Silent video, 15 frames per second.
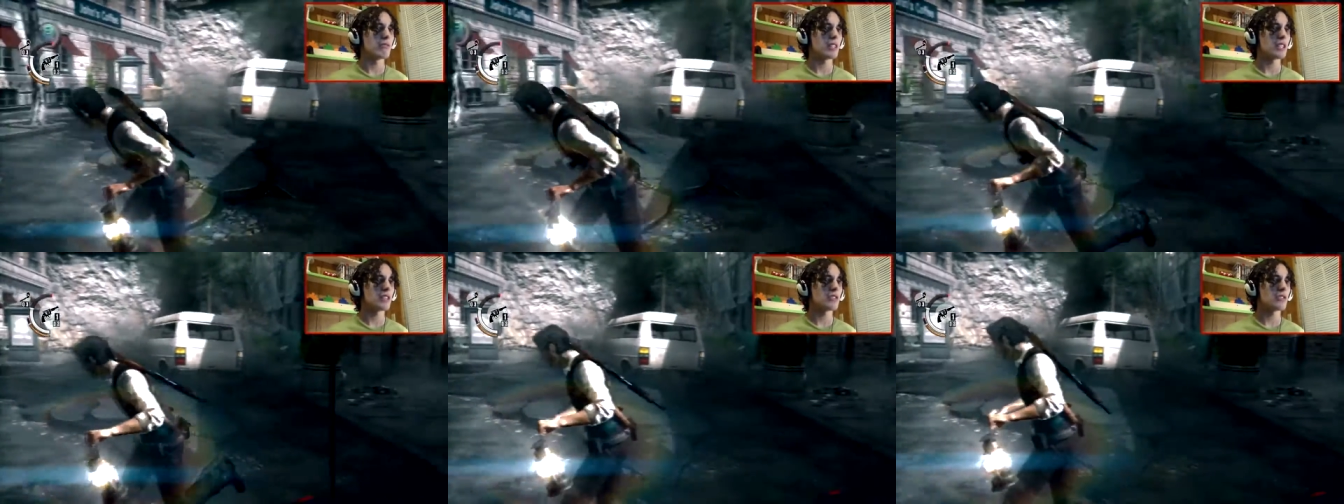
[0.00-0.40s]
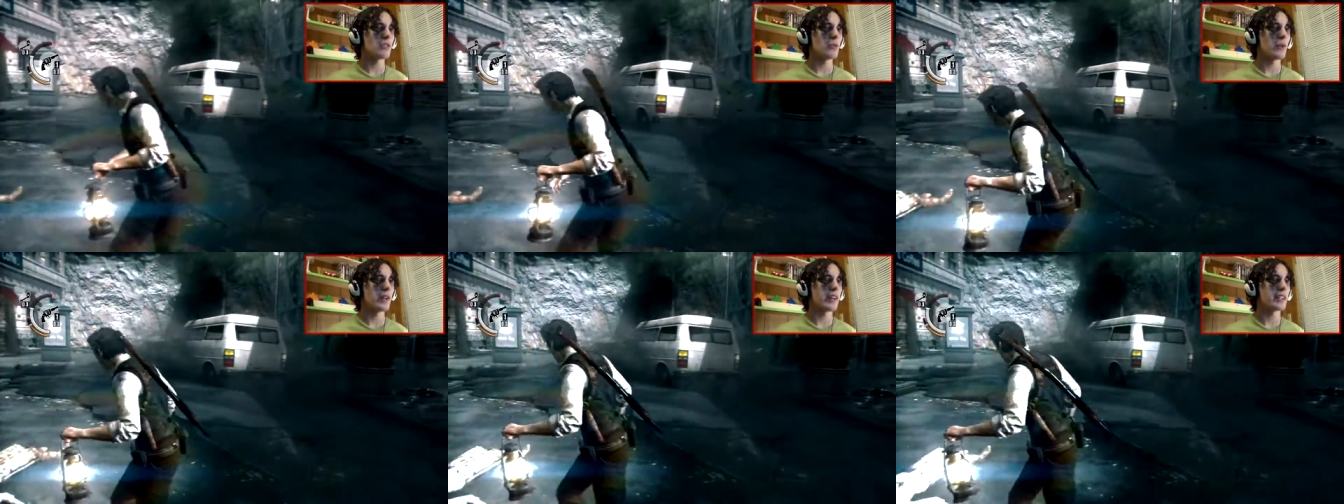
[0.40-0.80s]
I don't
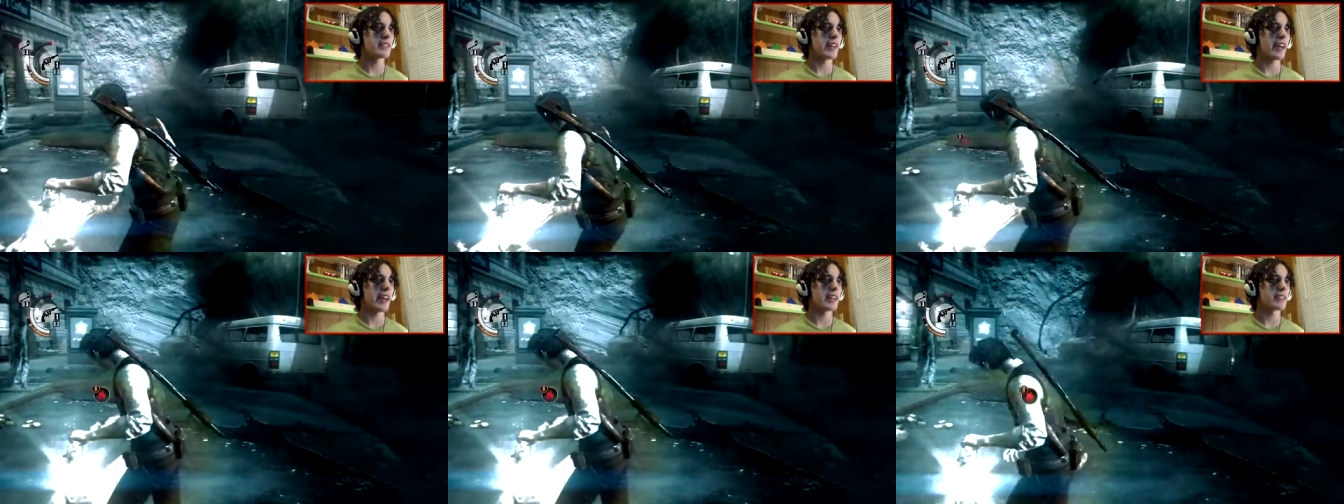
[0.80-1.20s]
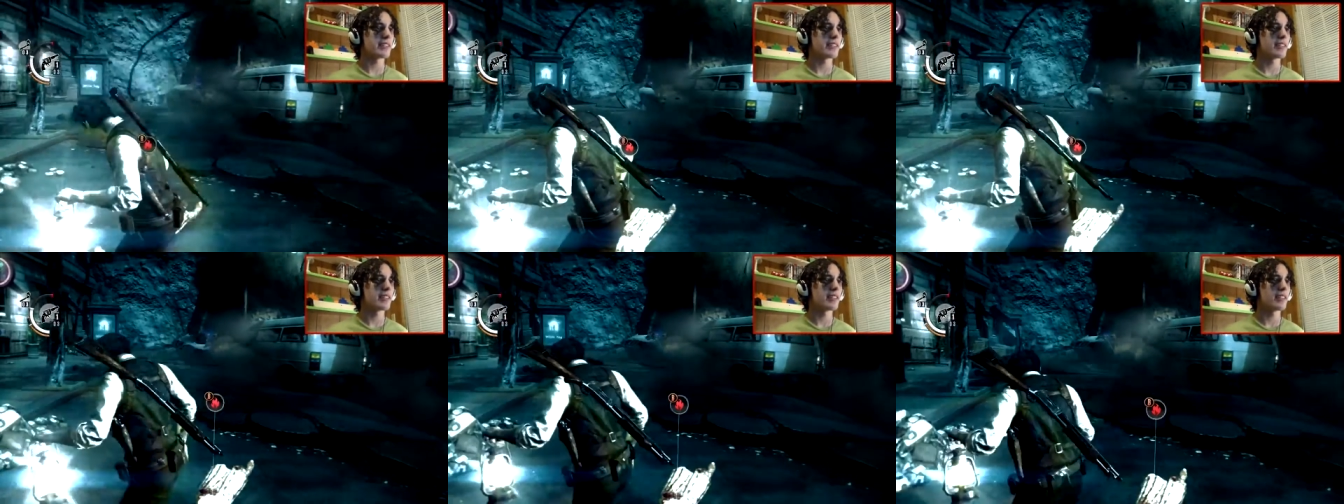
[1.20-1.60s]
know where he's
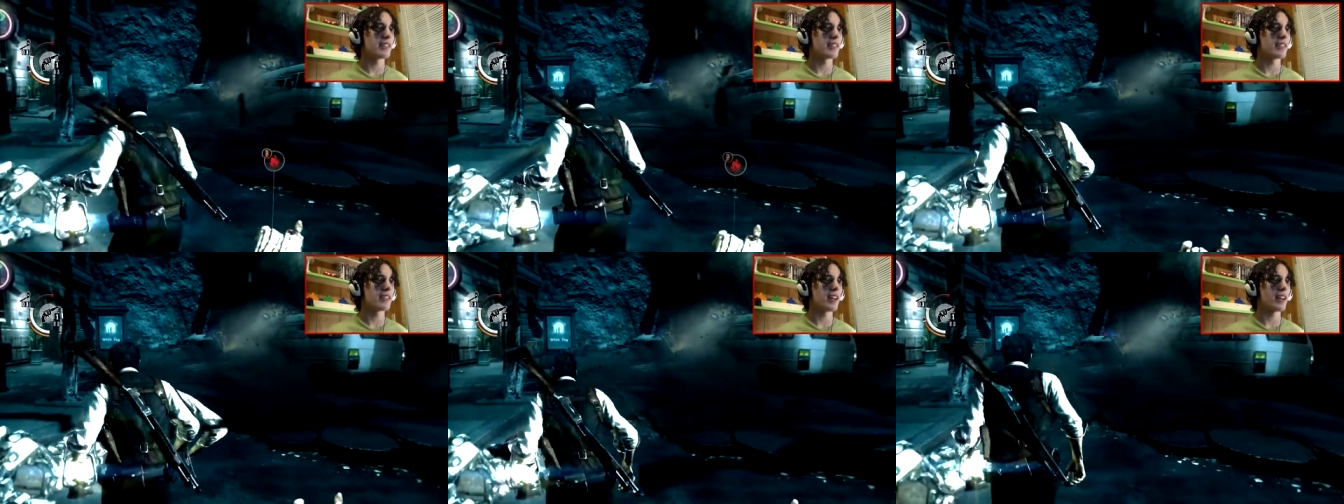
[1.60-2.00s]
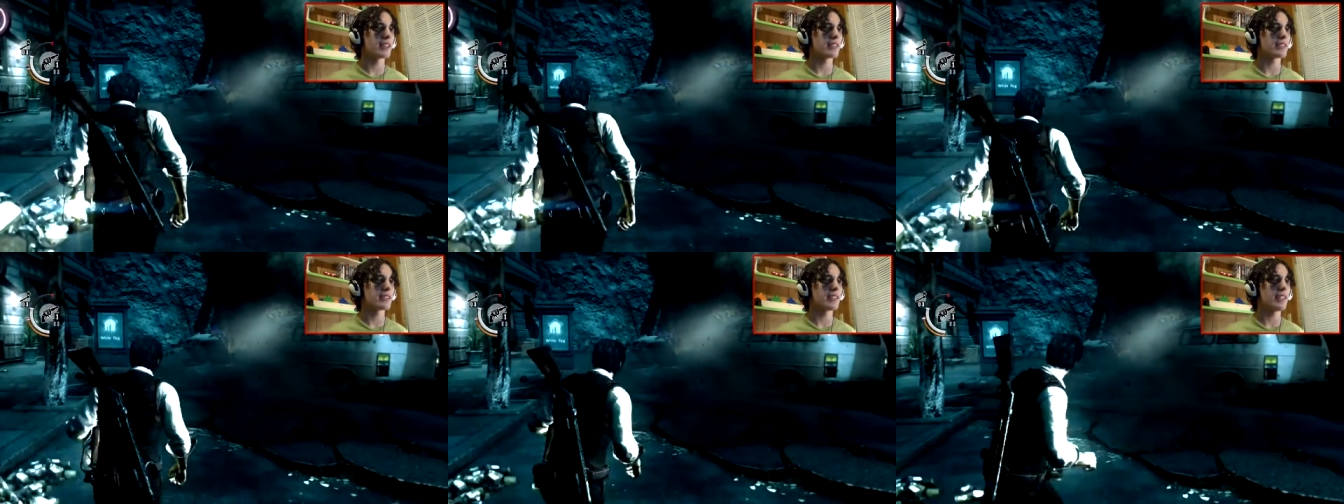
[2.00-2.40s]
at. I
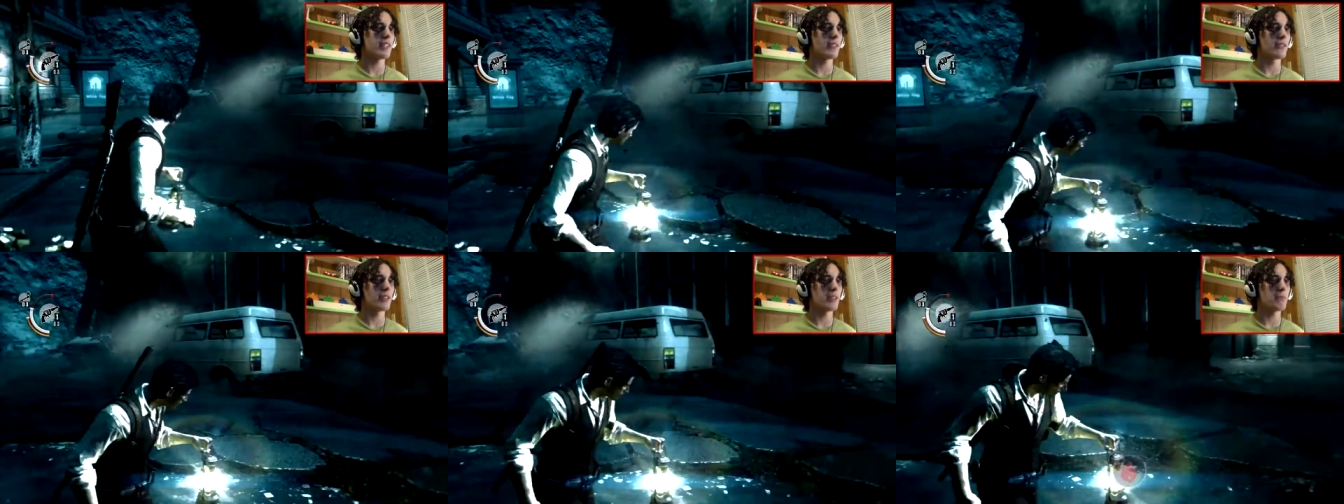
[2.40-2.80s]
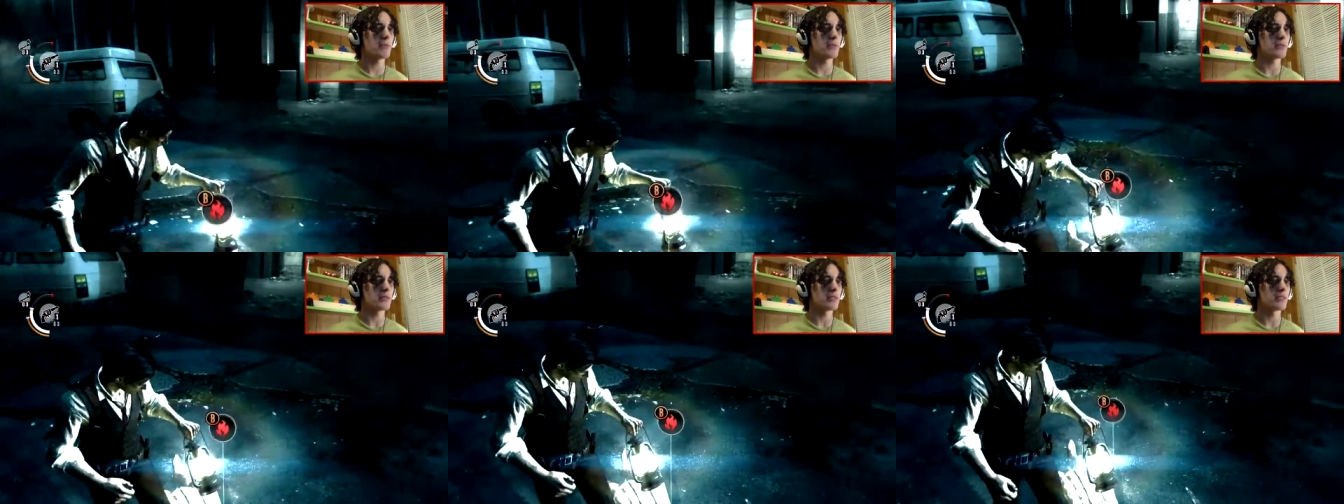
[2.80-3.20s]
see the
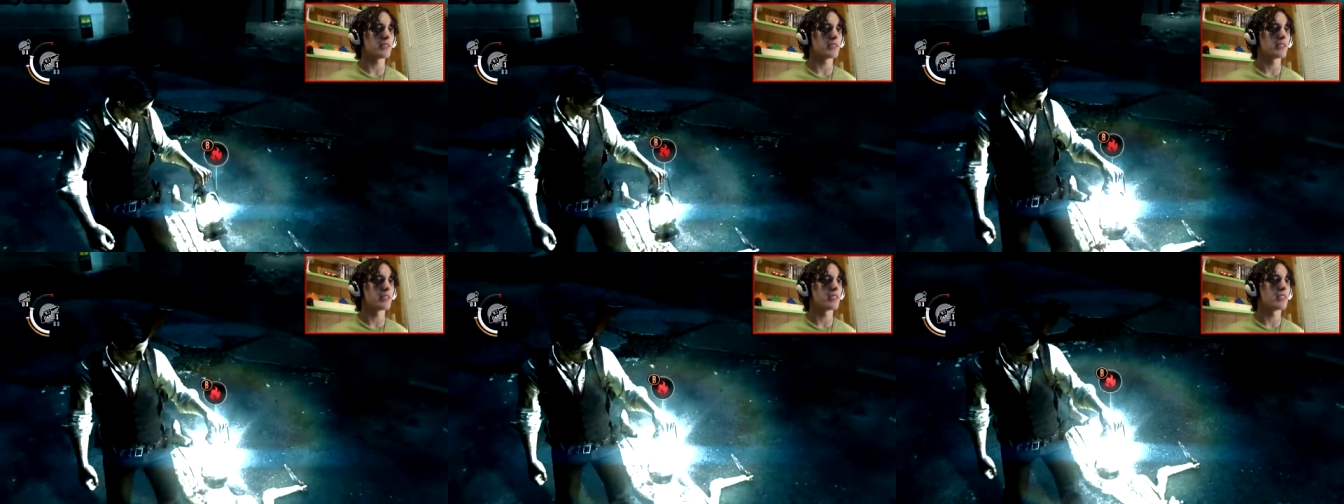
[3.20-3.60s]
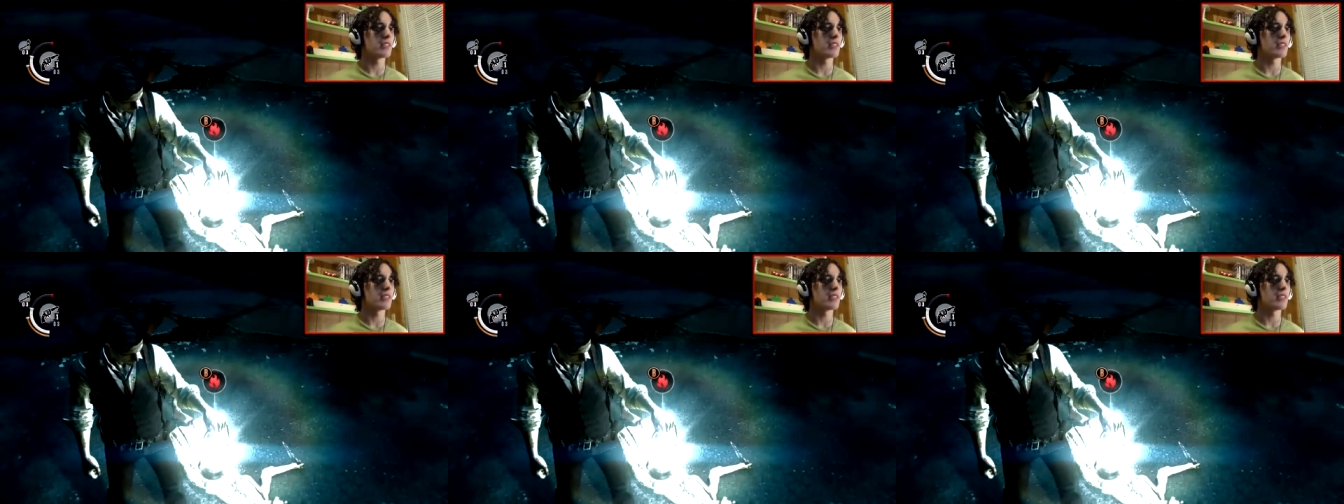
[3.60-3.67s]
ripples.